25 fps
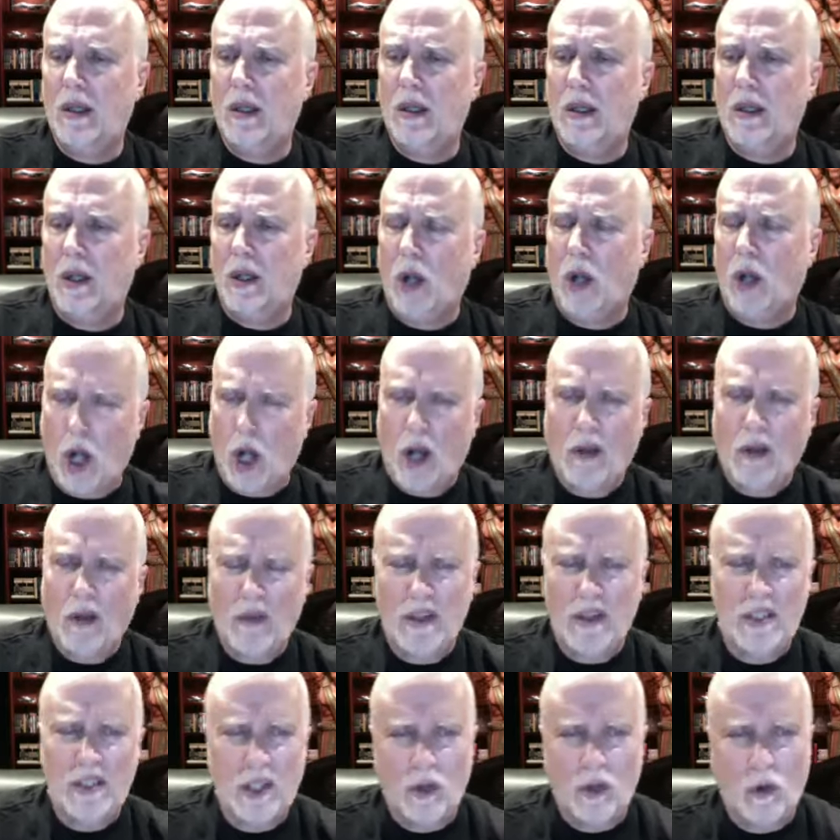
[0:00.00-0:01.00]
all of
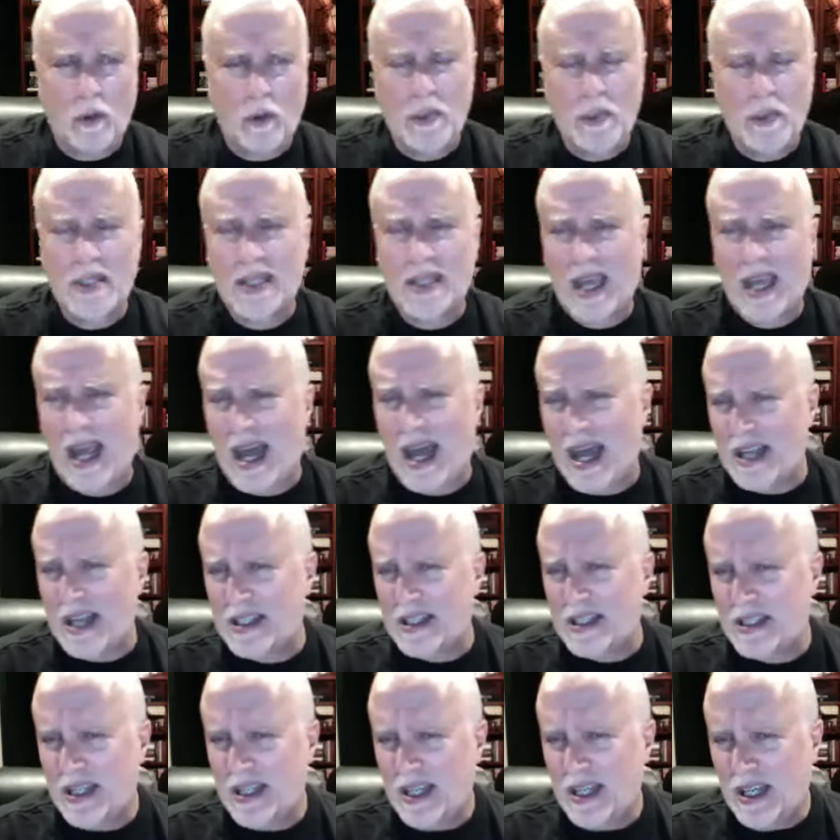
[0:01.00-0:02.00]
this enormous
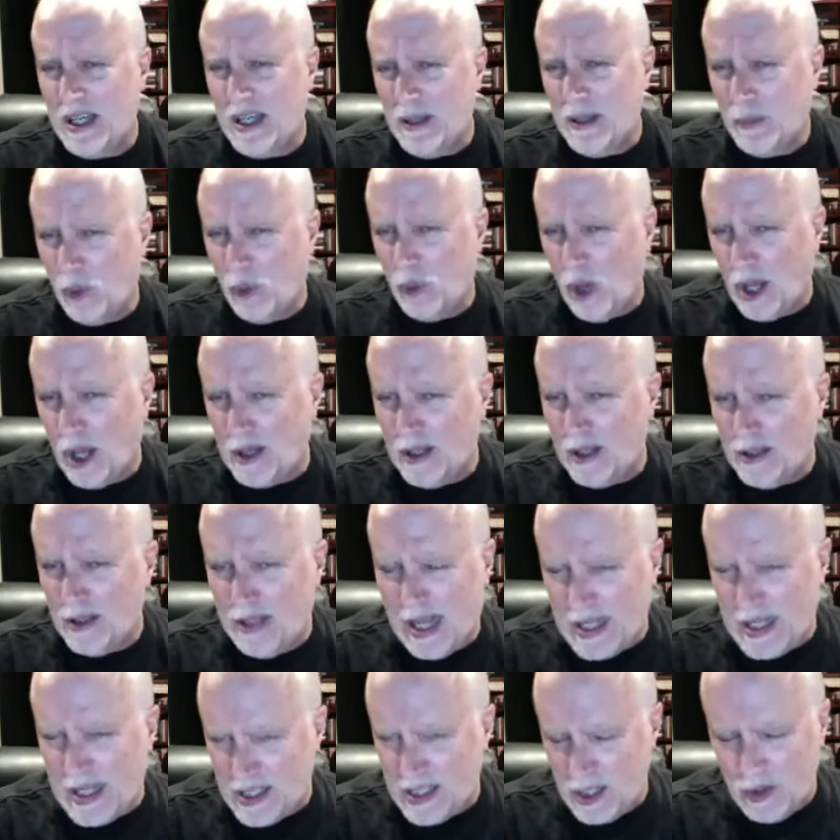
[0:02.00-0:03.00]
cast brought,
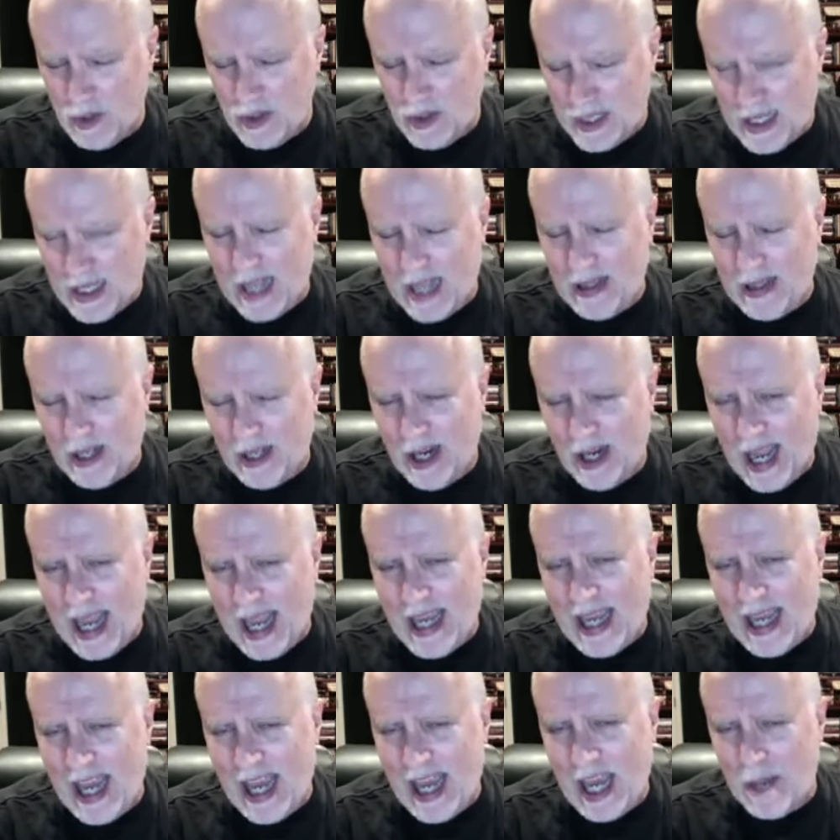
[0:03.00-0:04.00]
as you said, their A
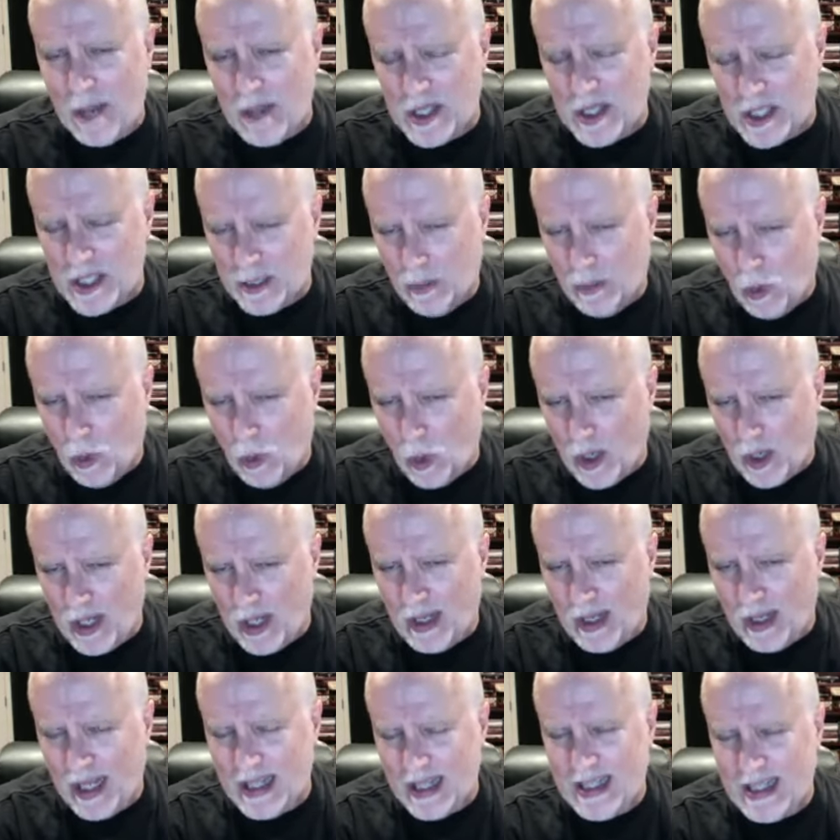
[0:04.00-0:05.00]
game and supported
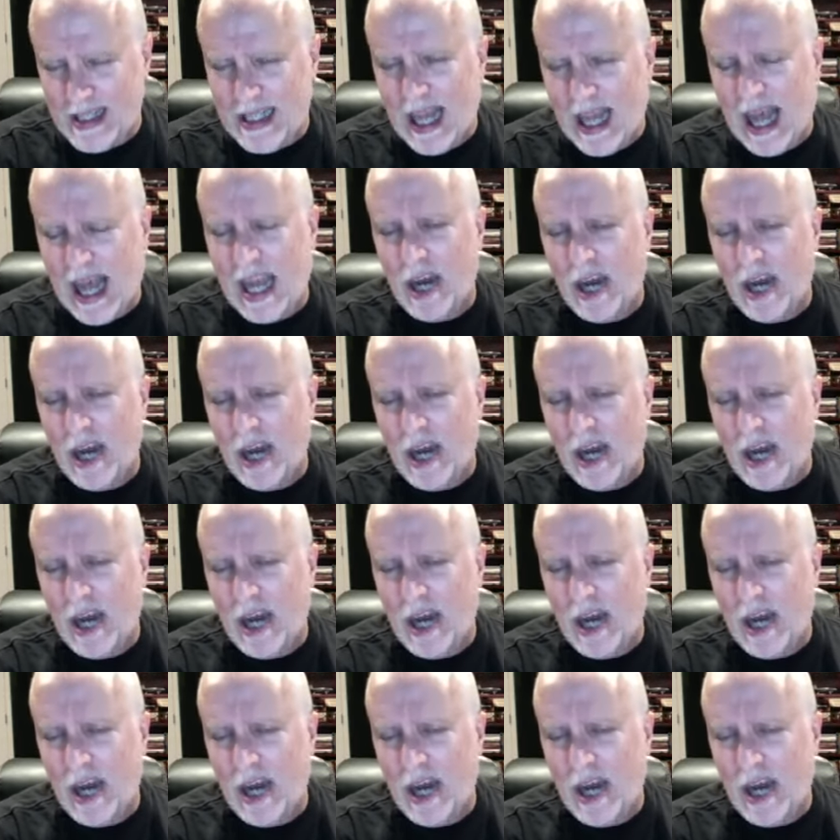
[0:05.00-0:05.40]
the entire